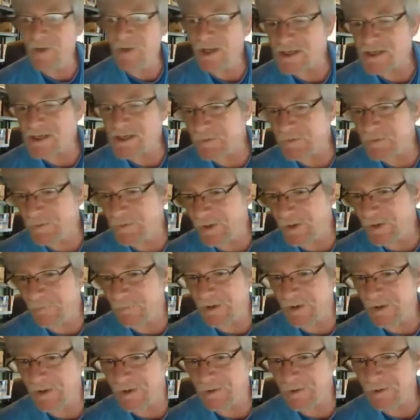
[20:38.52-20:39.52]
Yes,
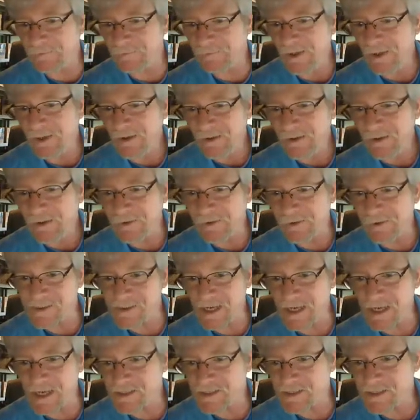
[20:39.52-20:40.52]

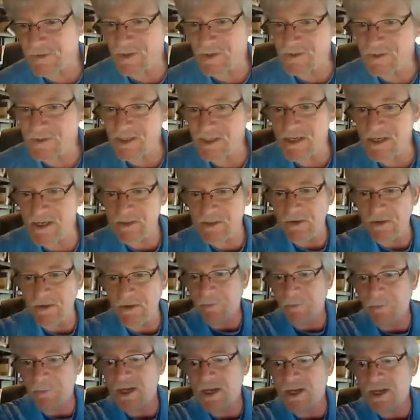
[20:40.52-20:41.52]
Kurt Zastro says,
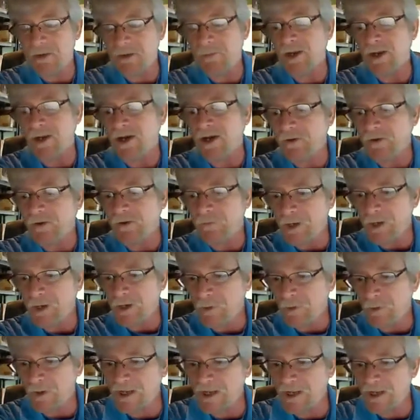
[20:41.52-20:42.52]
you're making me
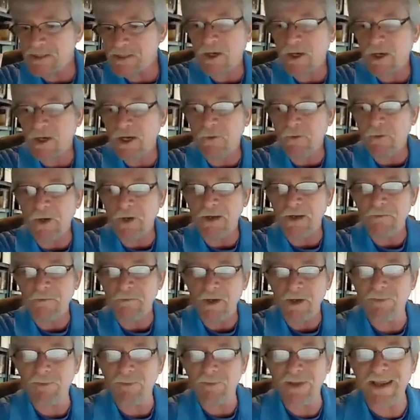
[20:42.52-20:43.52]
hungry. Well, that's why
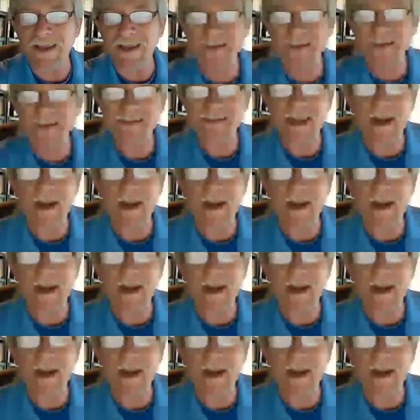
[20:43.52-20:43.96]
we planned